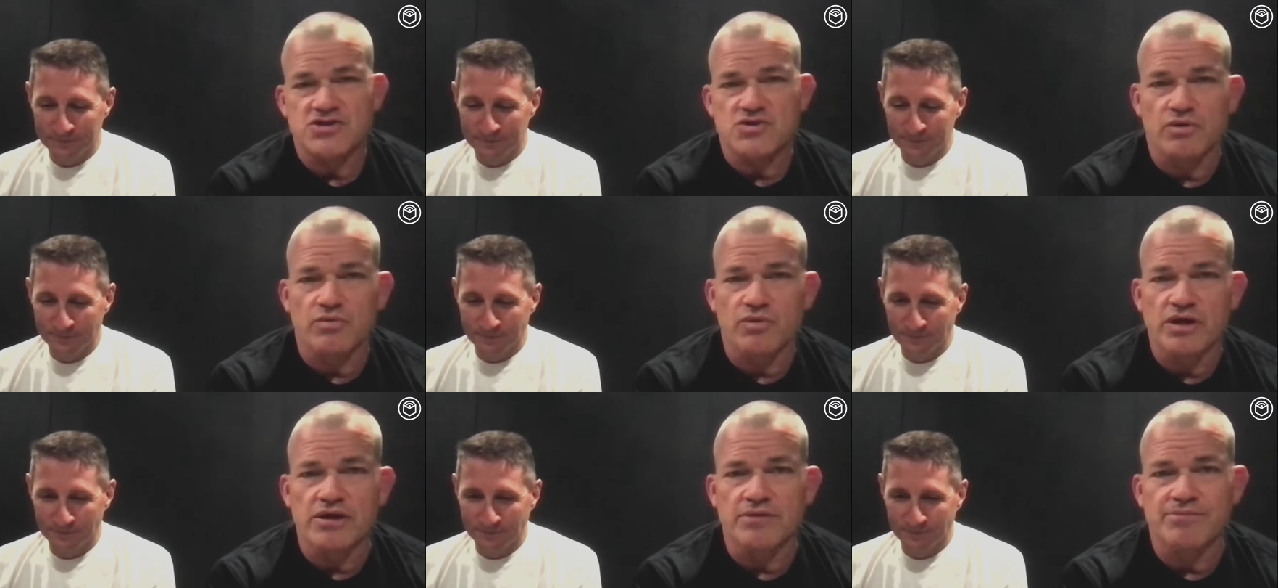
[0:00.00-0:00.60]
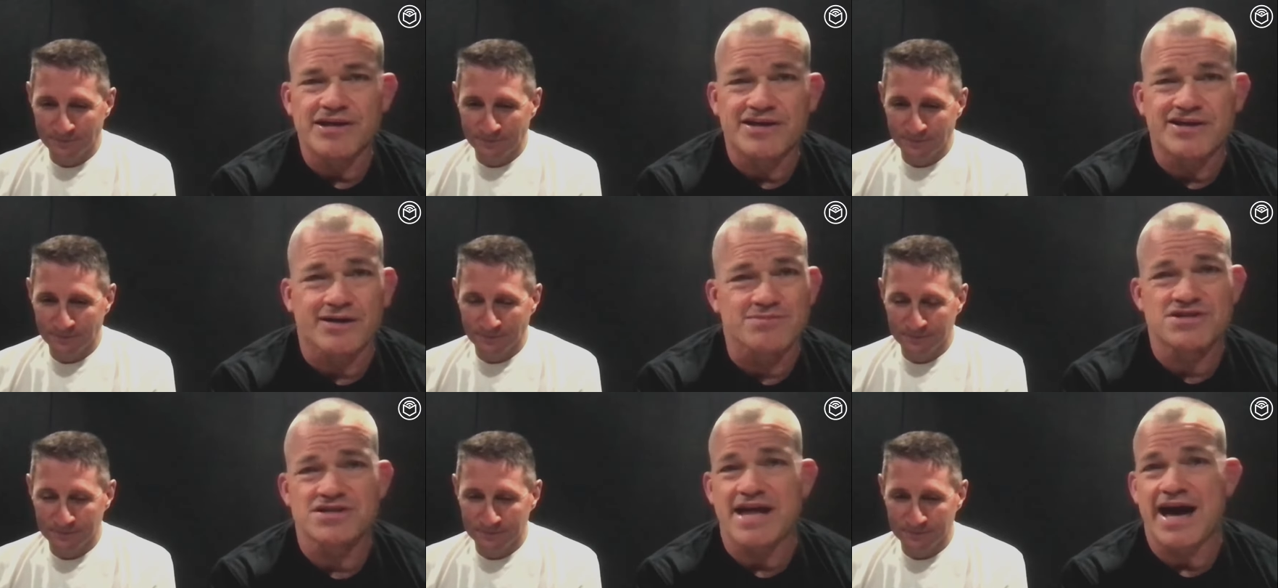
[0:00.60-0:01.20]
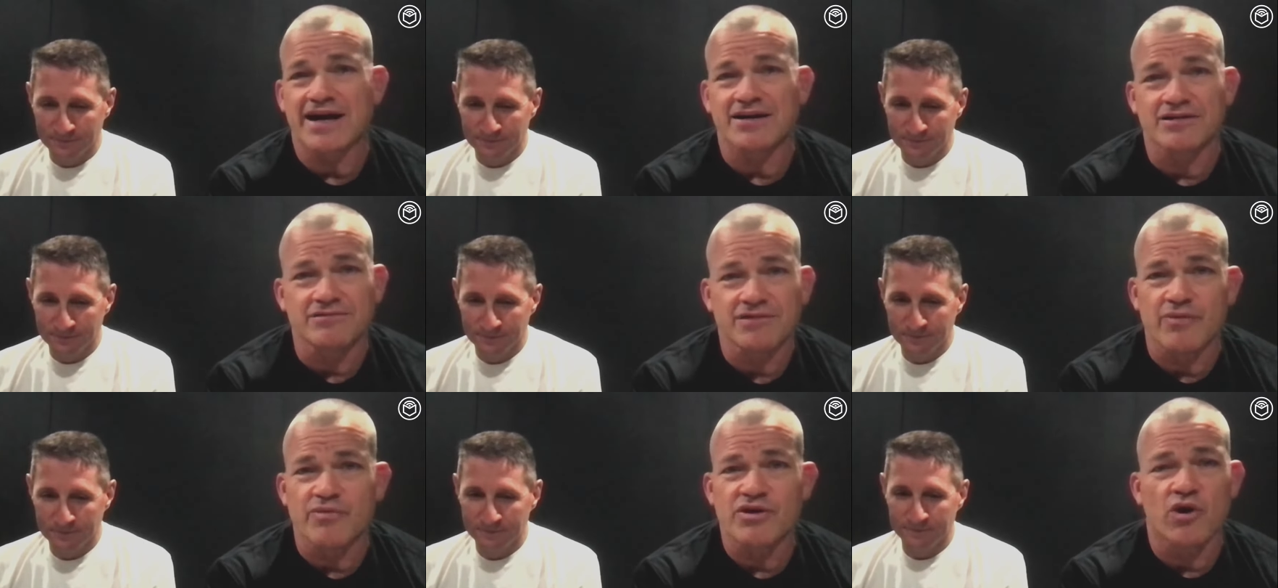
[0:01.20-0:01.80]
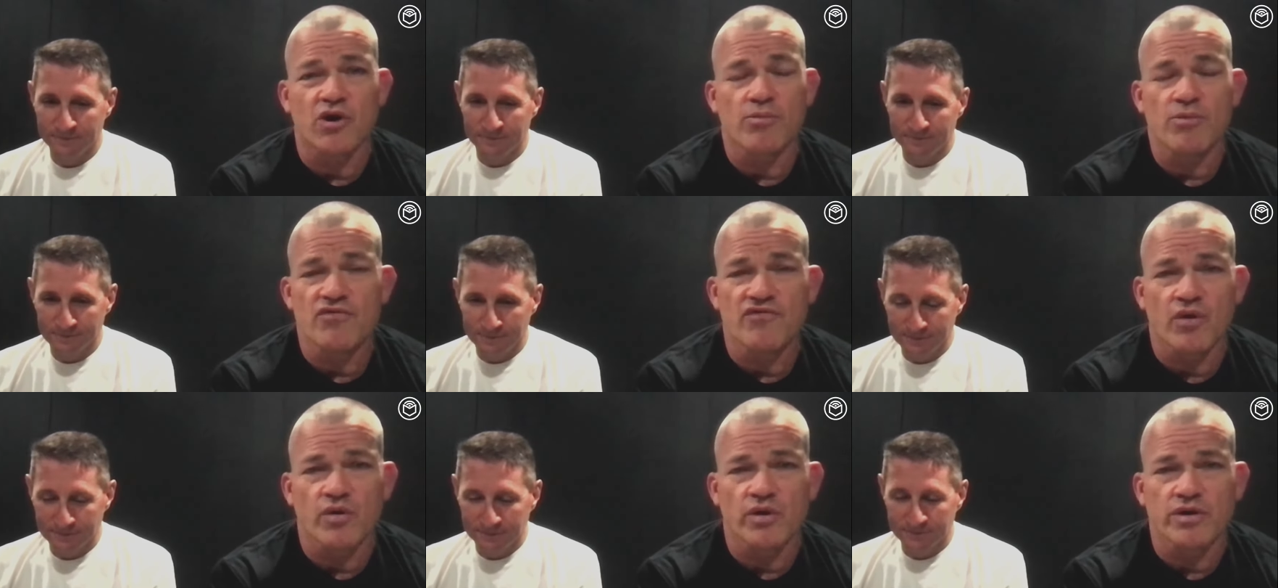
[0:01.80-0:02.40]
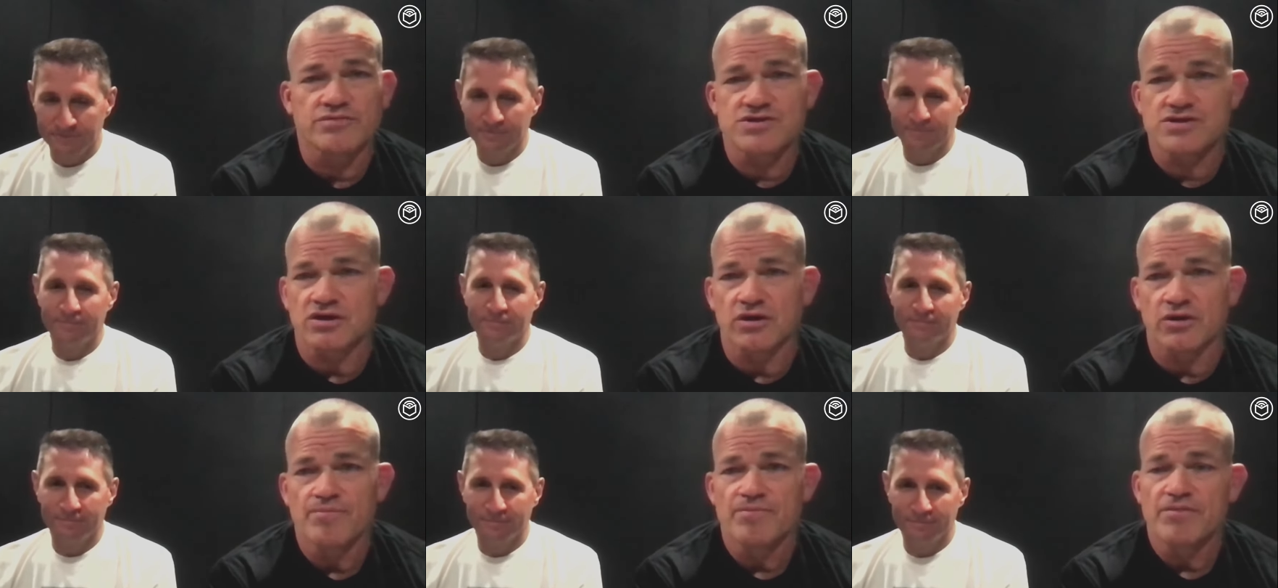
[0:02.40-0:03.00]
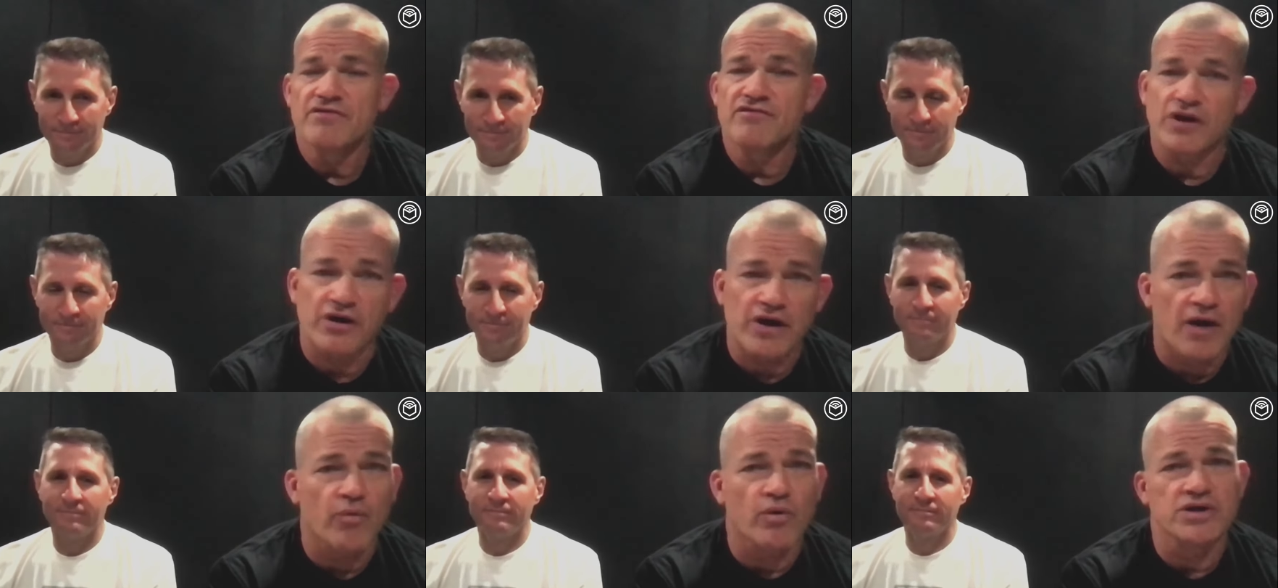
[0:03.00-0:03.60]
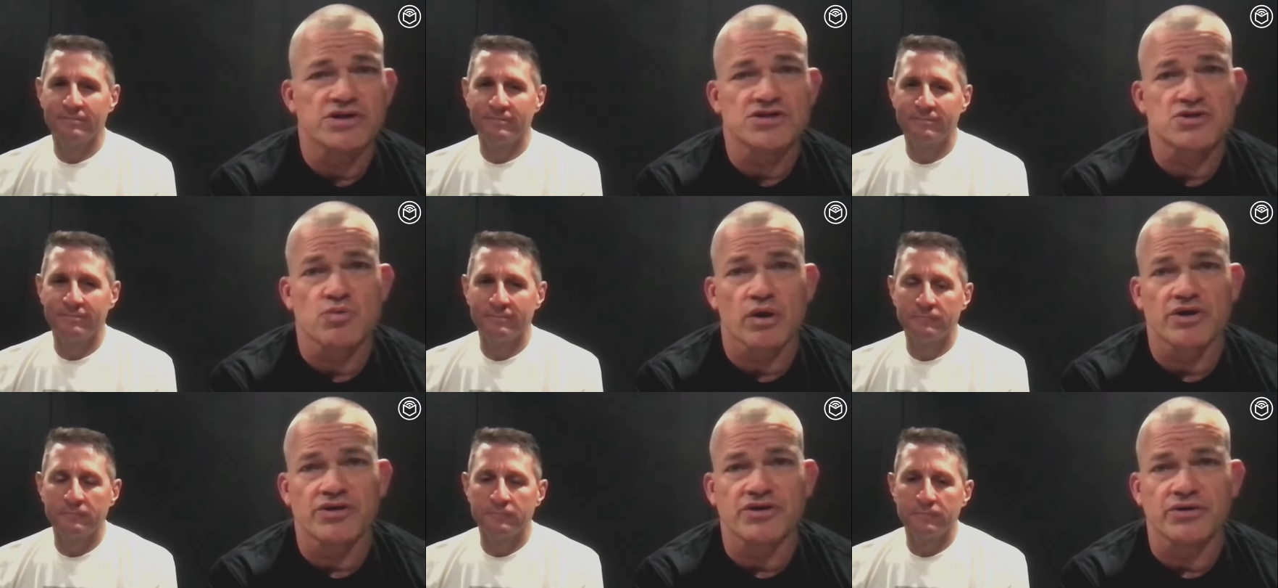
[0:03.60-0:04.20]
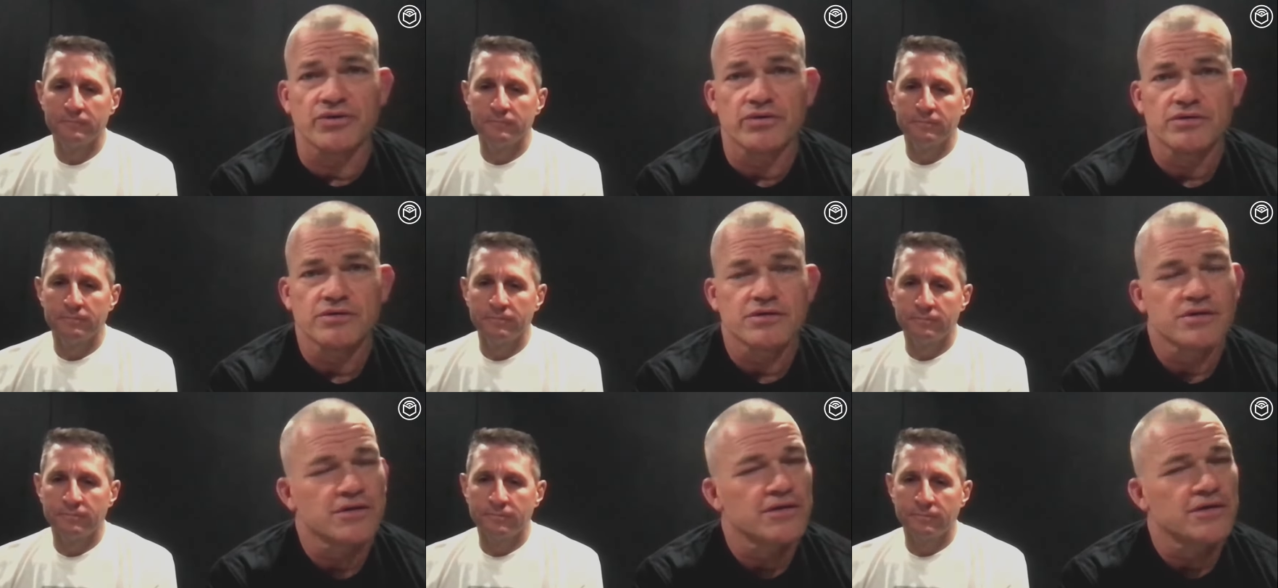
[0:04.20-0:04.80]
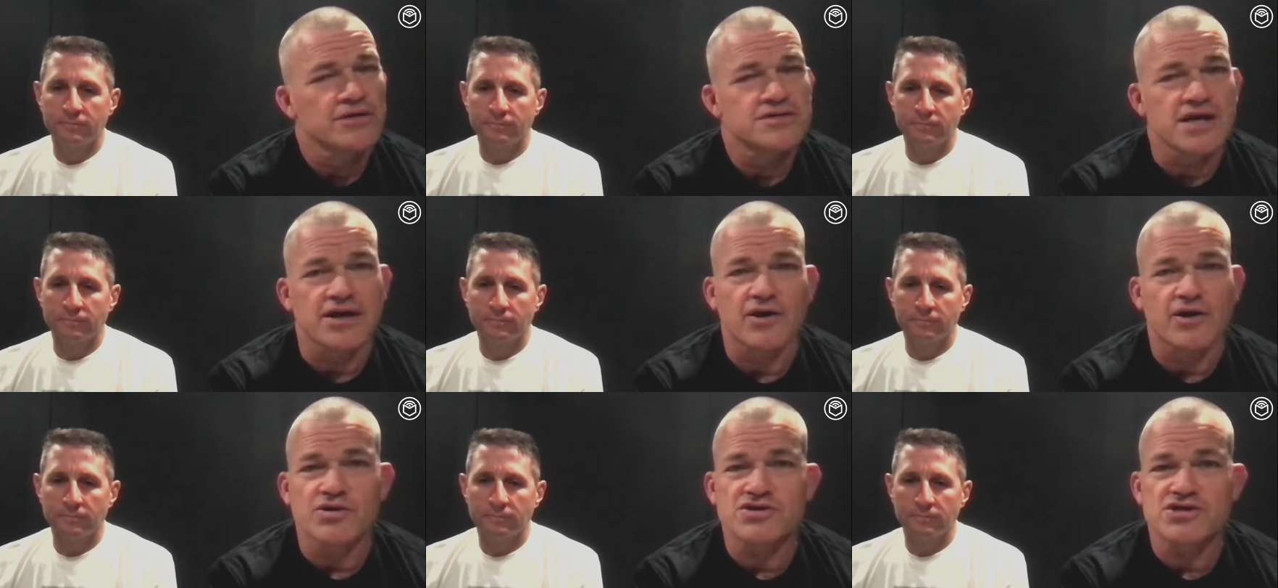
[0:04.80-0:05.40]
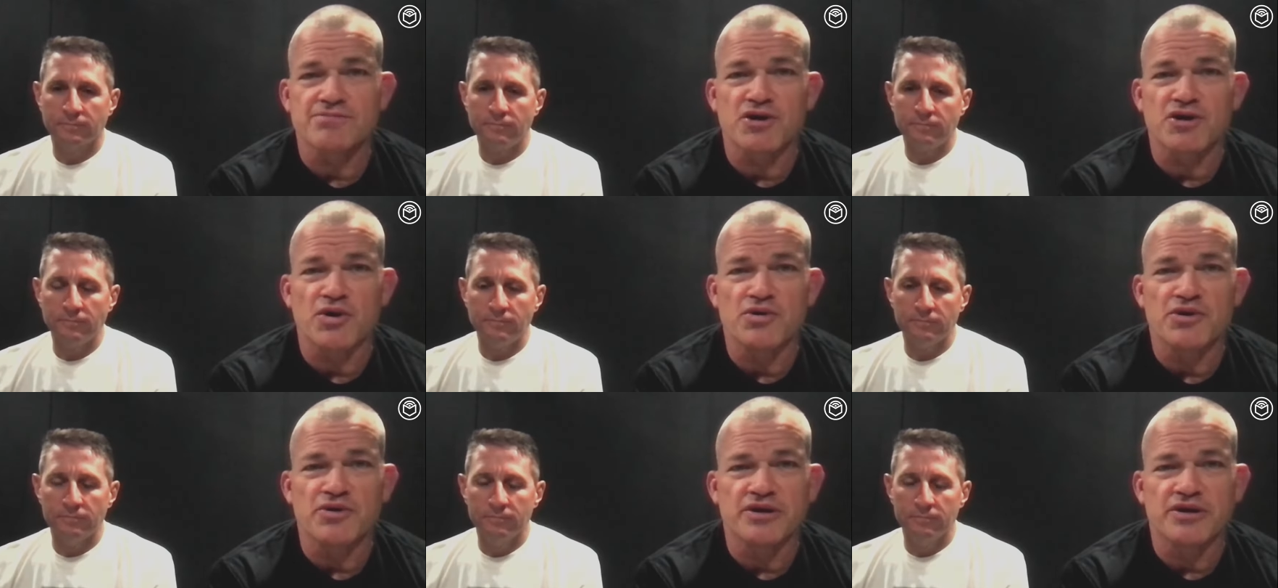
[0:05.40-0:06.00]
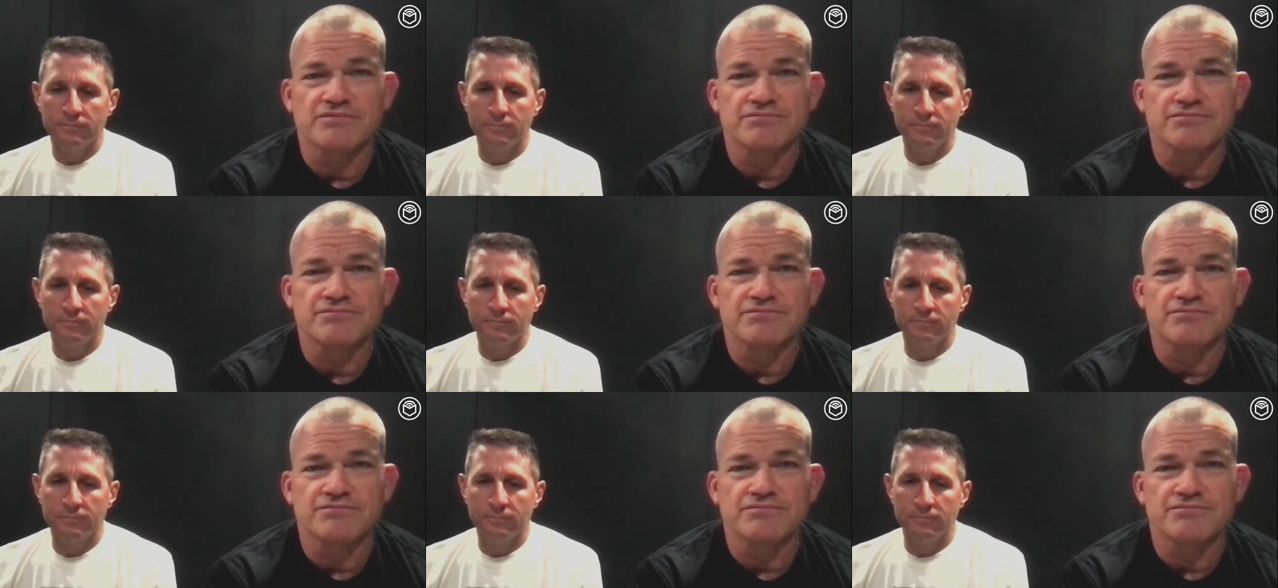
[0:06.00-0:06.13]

Speaker 1: when we become stagnant and we don't move forward. So figure out what it is you want to do, take ownership, go do it.